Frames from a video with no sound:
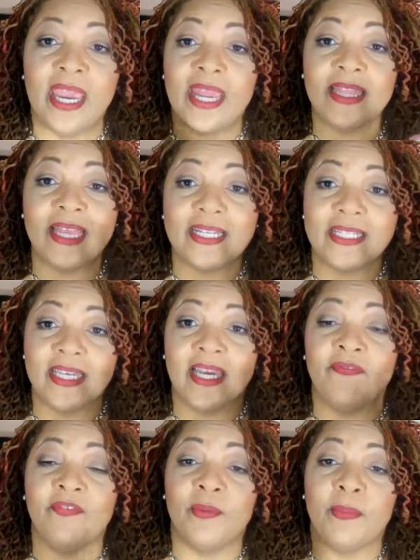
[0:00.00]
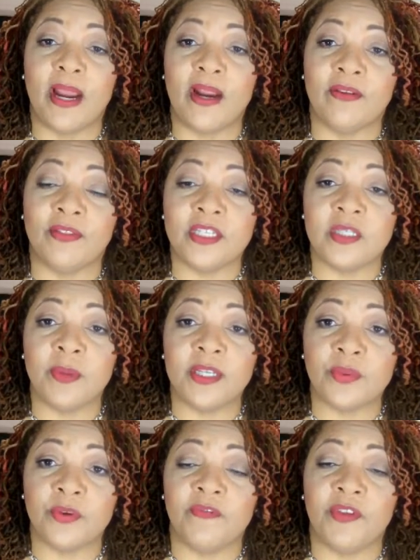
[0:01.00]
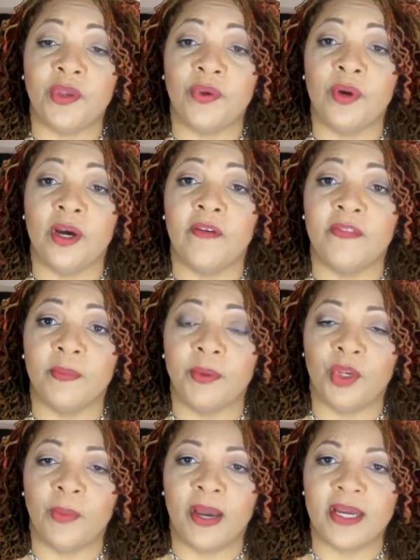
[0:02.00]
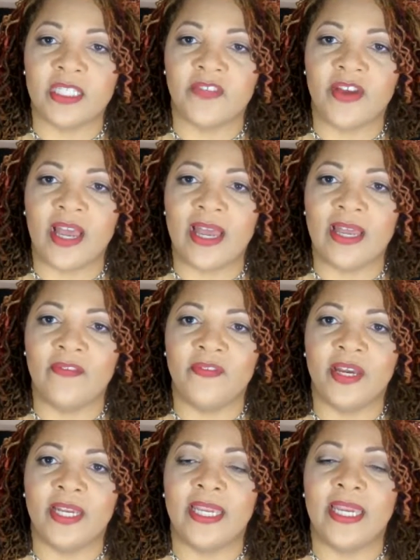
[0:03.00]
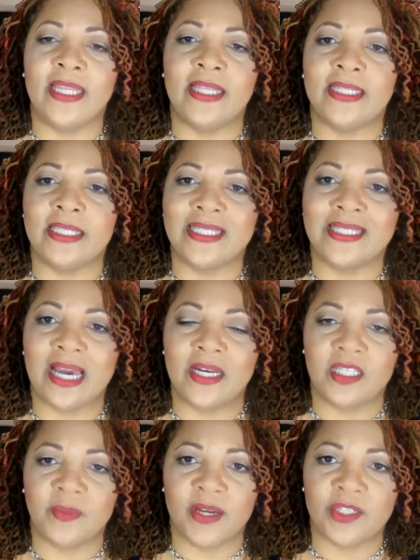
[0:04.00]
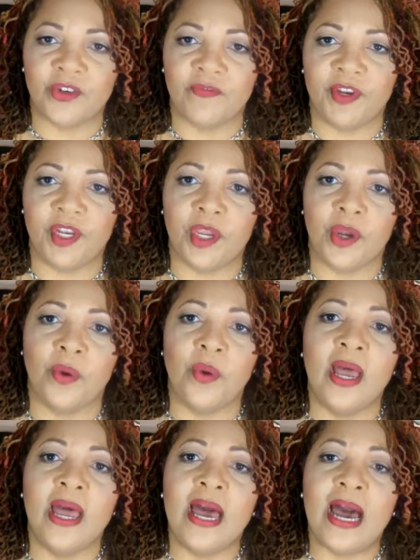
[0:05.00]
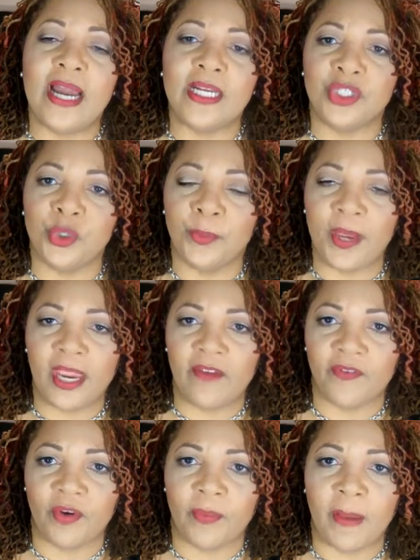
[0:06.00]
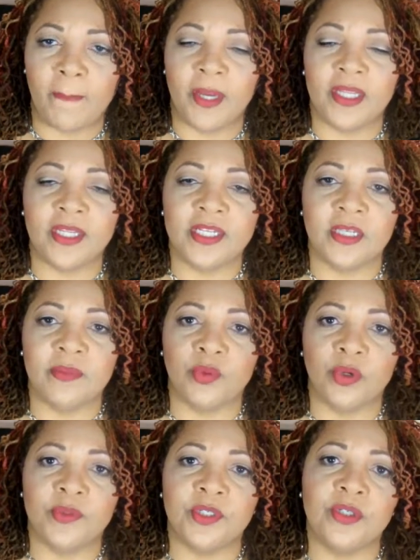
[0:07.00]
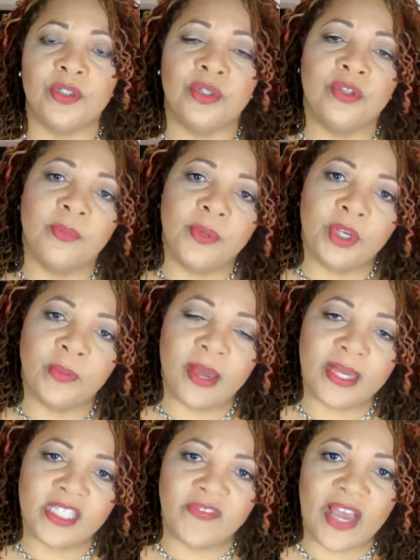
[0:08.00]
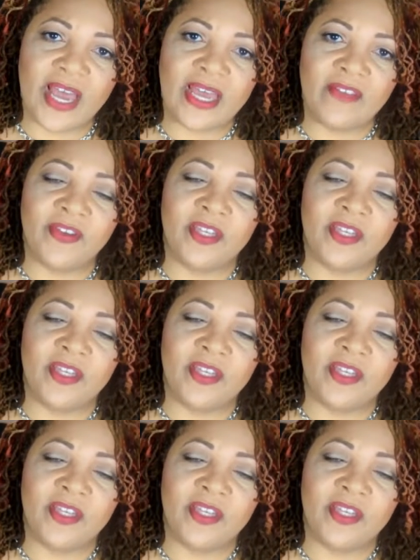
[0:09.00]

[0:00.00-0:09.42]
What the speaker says: And that's it for this month's review of the Beauty Box 5. Again, this is not a sponsored video. I do pay for my monthly subscription to the Beauty Box 5.